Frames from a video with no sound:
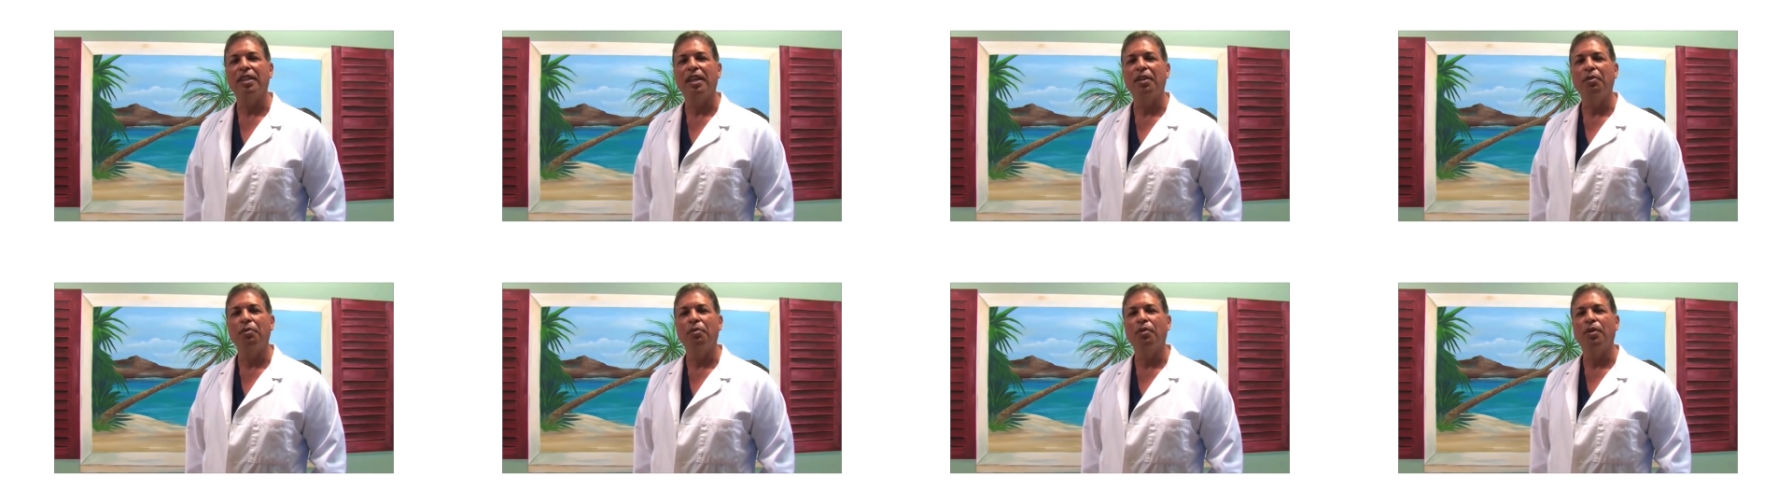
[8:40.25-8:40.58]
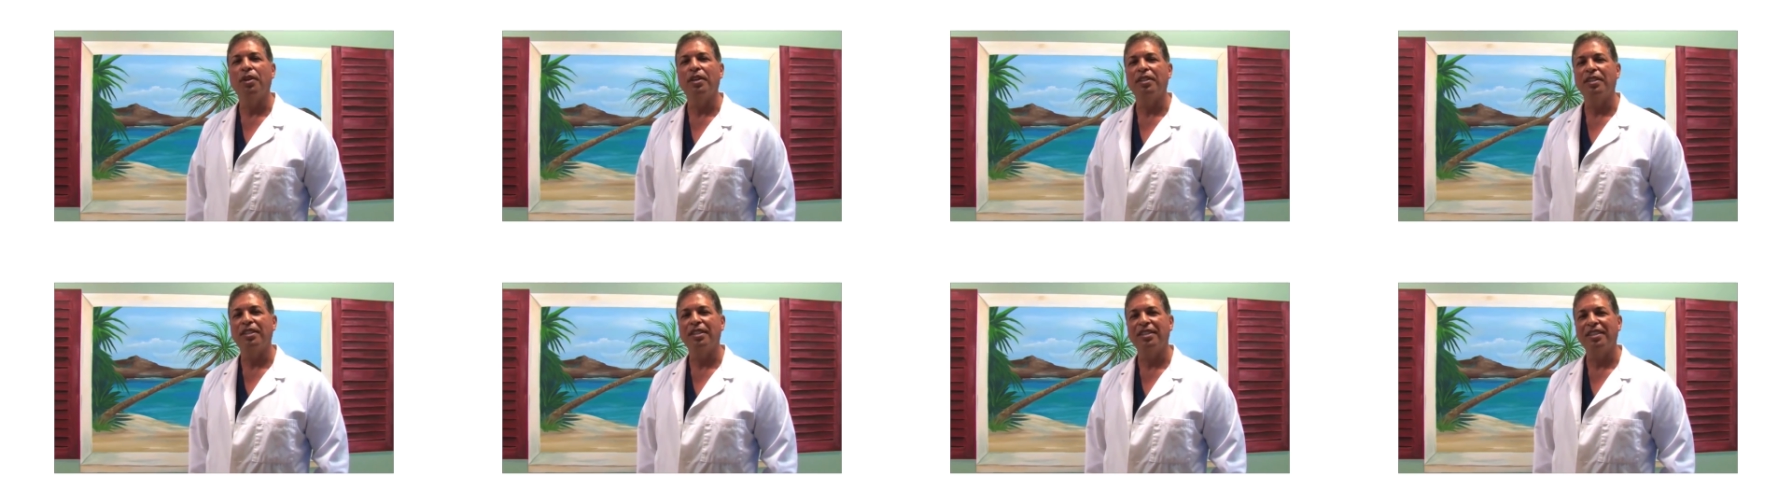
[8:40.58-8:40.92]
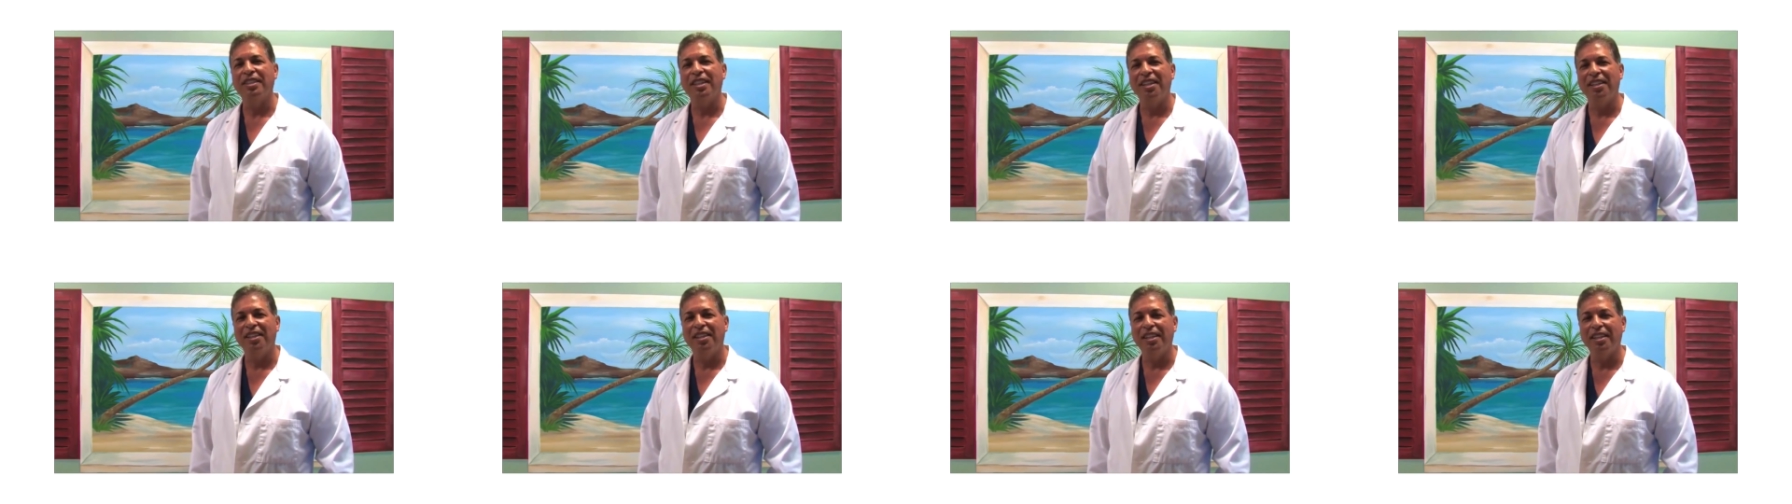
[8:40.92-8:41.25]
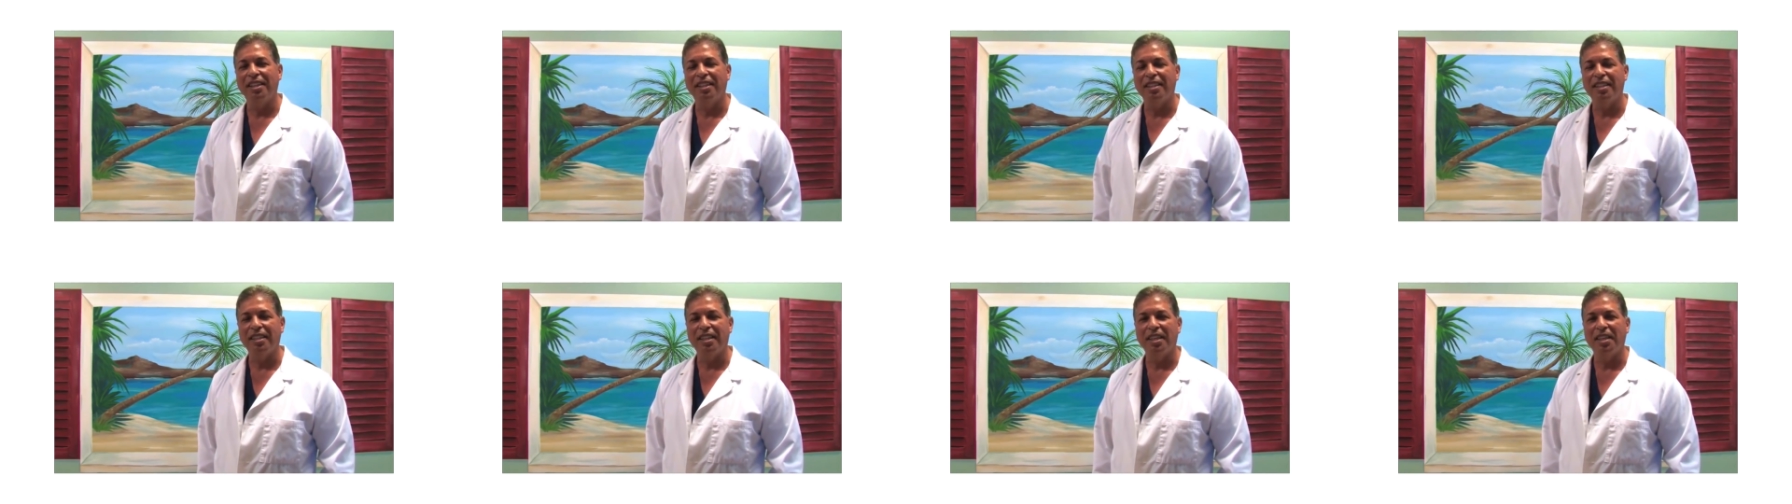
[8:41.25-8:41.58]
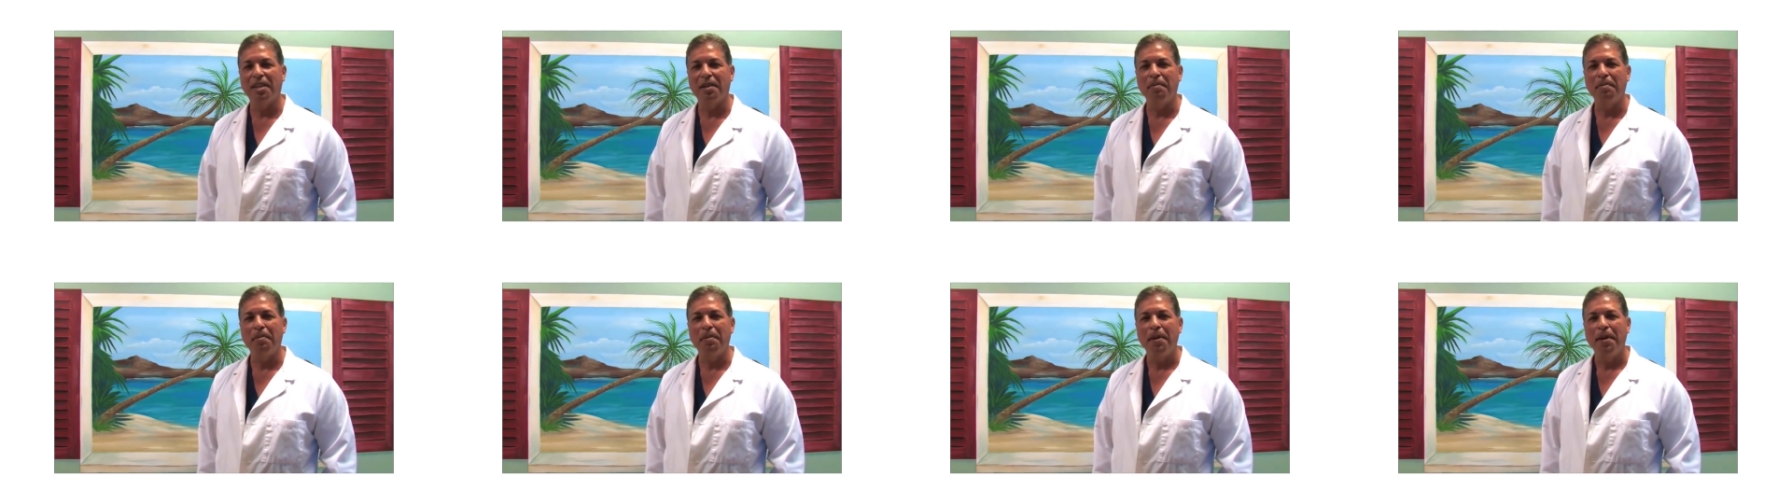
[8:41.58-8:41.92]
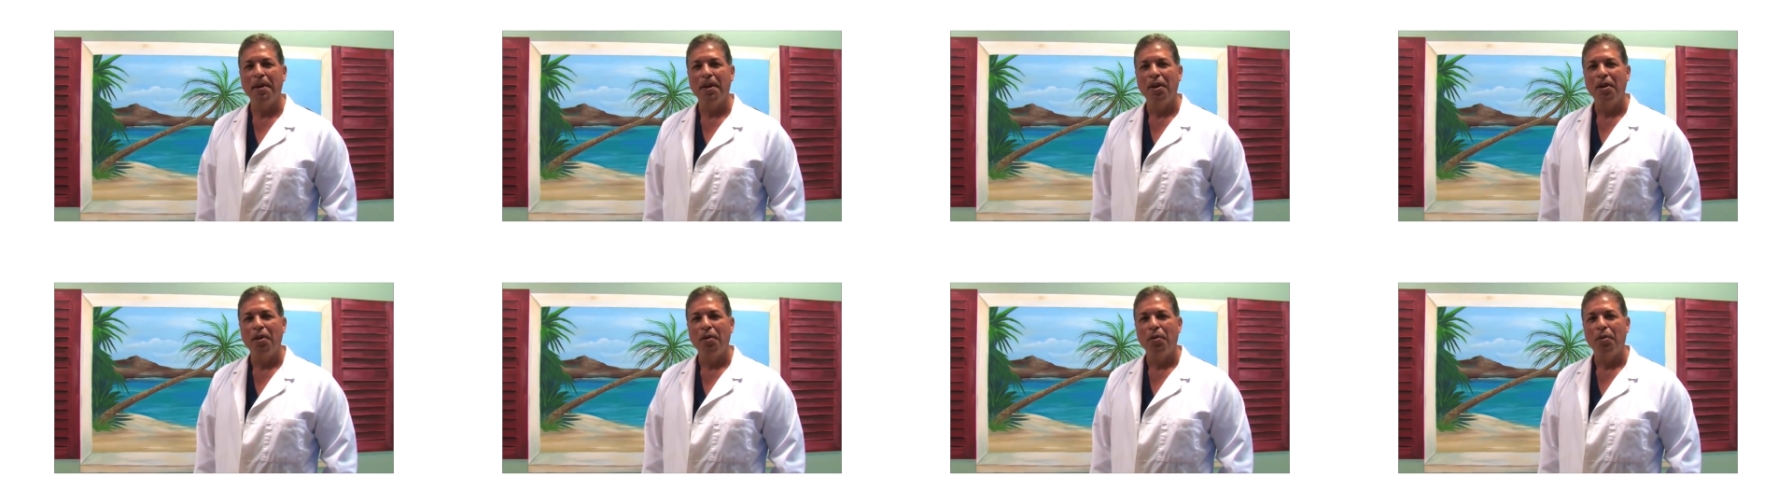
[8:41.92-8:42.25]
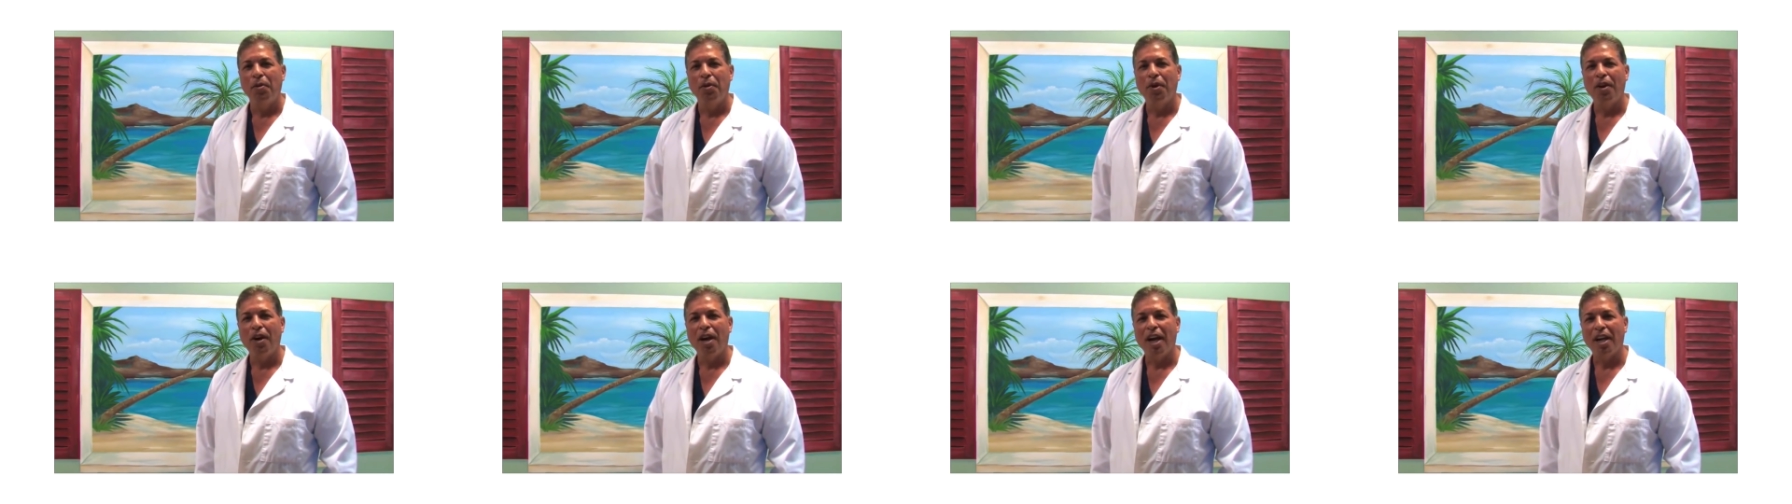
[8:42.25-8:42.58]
They want to see that we're